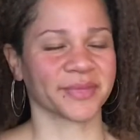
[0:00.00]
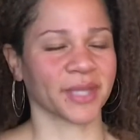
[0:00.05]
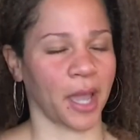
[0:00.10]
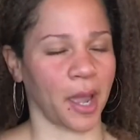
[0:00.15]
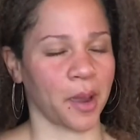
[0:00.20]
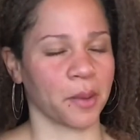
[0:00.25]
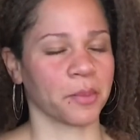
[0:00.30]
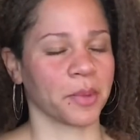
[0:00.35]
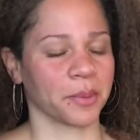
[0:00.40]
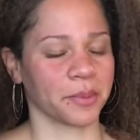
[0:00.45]

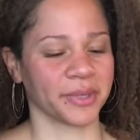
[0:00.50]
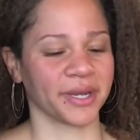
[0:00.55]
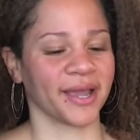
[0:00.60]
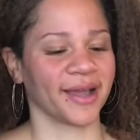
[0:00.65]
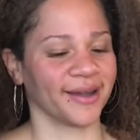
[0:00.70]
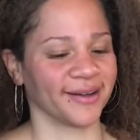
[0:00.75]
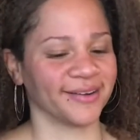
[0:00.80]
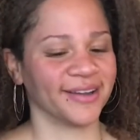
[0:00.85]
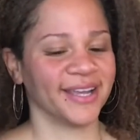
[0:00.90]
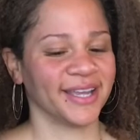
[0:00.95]
I remember
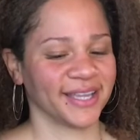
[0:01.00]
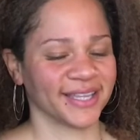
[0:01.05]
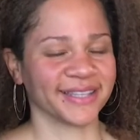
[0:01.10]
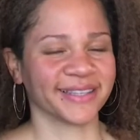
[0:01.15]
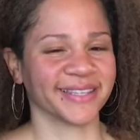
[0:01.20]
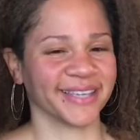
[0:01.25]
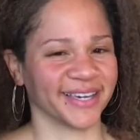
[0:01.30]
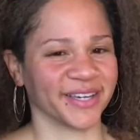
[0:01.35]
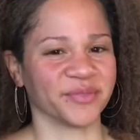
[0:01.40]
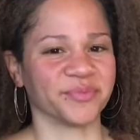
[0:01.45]
now.
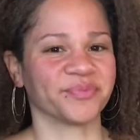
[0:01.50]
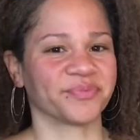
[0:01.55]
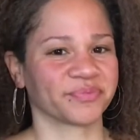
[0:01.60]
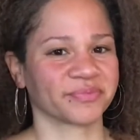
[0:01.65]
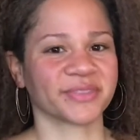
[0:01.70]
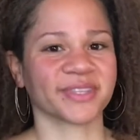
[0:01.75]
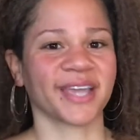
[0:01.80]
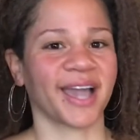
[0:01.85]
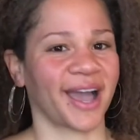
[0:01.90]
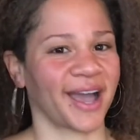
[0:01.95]
Yep,
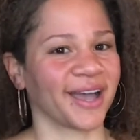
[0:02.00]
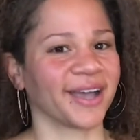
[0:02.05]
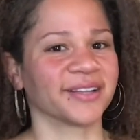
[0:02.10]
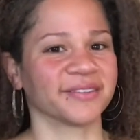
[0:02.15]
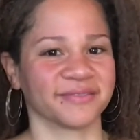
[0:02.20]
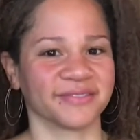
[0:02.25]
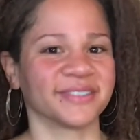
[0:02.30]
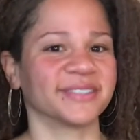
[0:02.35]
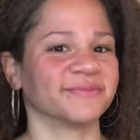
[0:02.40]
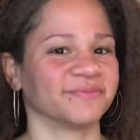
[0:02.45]

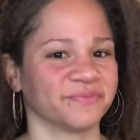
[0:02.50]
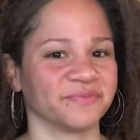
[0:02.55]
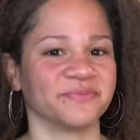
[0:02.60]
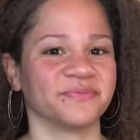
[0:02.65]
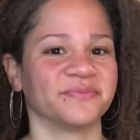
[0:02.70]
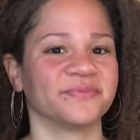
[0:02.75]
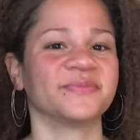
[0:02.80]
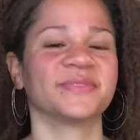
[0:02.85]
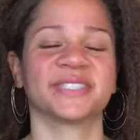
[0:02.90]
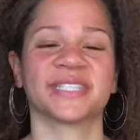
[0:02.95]
I
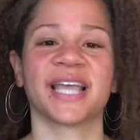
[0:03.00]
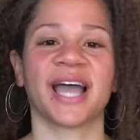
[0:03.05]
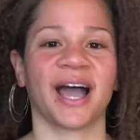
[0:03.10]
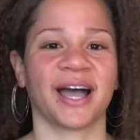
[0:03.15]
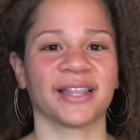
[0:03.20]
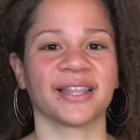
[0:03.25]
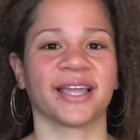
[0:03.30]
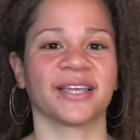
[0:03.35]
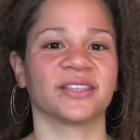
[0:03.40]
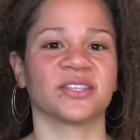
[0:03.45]

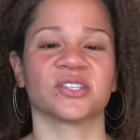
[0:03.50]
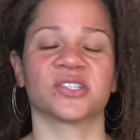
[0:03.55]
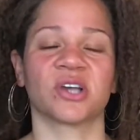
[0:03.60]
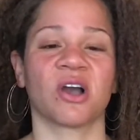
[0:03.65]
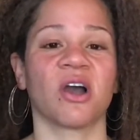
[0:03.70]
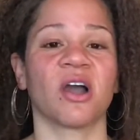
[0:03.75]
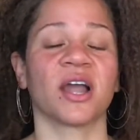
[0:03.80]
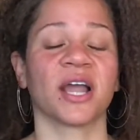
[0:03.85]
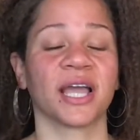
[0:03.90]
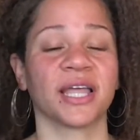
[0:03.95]
like this
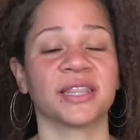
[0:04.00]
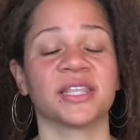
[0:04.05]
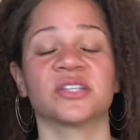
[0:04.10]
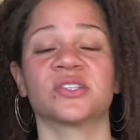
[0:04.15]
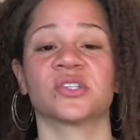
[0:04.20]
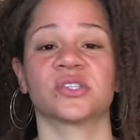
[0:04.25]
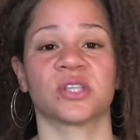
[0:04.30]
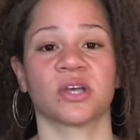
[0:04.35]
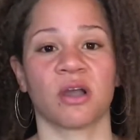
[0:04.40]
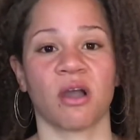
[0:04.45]
car.
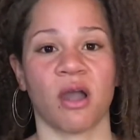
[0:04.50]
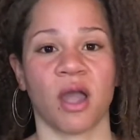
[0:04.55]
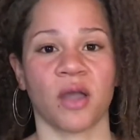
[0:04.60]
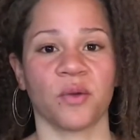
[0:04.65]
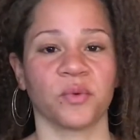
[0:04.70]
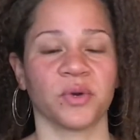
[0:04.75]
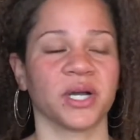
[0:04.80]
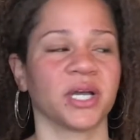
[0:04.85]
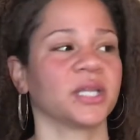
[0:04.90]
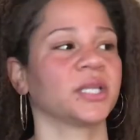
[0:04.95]
This is the car
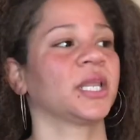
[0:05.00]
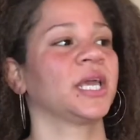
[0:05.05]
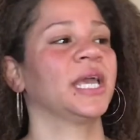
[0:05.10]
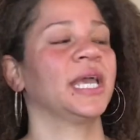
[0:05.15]
I want.